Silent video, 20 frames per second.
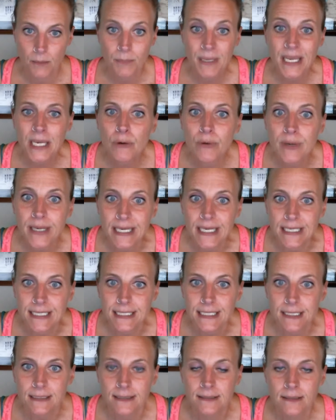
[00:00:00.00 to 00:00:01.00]
Period.
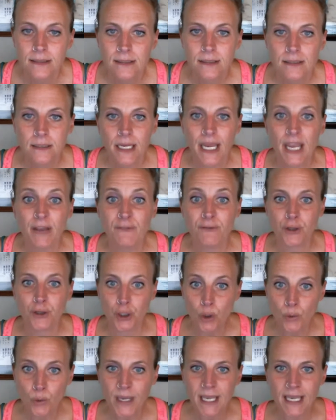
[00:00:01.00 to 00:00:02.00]
If
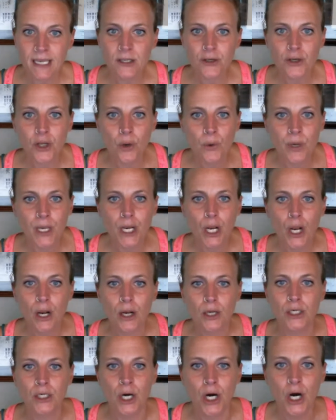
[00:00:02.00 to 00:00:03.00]
you can't do it,
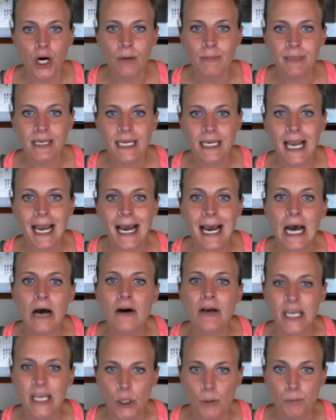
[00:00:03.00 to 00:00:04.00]
call me, I'll
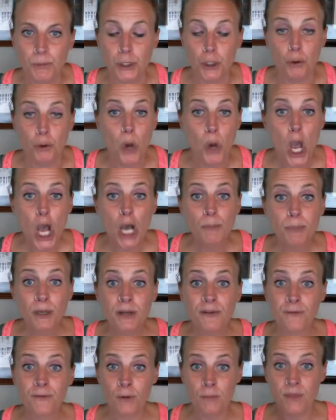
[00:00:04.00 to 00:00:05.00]
help you.
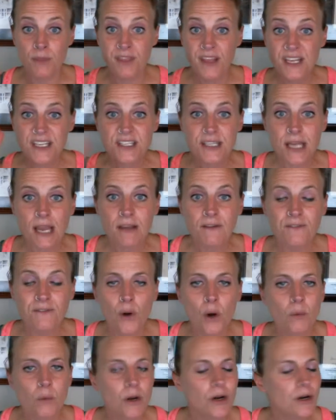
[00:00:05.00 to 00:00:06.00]
But from this day
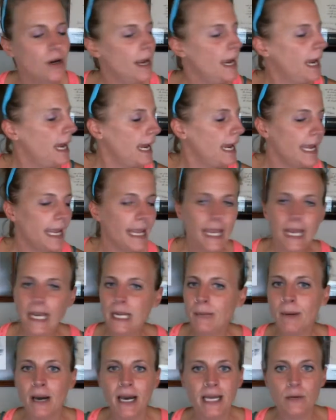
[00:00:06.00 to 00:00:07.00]
forward,
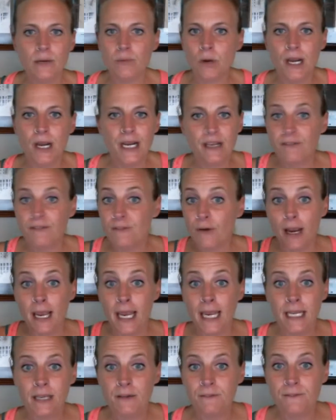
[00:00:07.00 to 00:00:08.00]
anybody running for
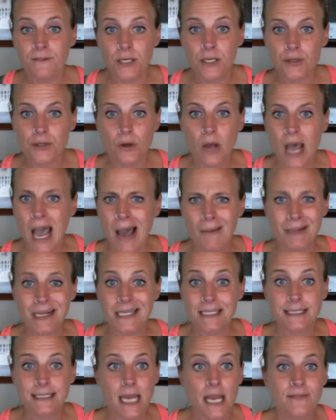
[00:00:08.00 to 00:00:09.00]
any official, I'm
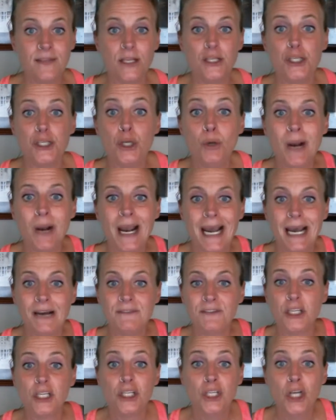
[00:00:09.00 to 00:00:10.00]
not saying that you have
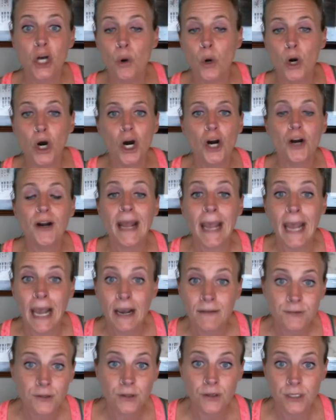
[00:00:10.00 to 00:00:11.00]
to go hard
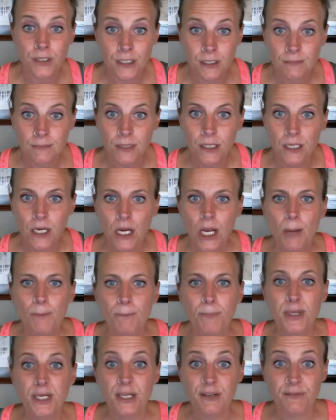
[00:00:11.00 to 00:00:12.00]
after him,
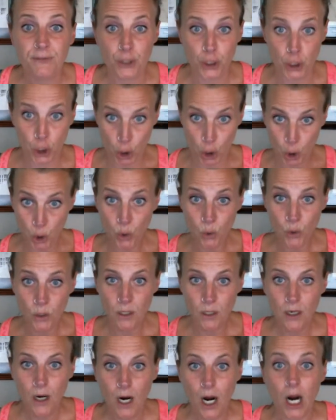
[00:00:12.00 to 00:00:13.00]
but if you
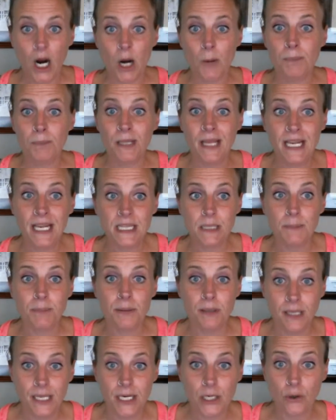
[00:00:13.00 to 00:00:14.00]
are playing the
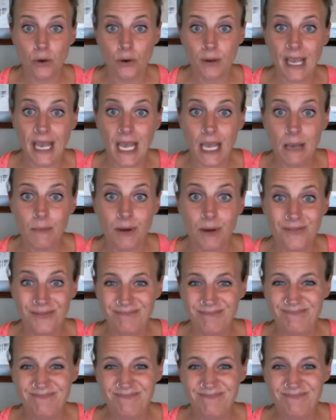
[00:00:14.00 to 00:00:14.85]
political game of,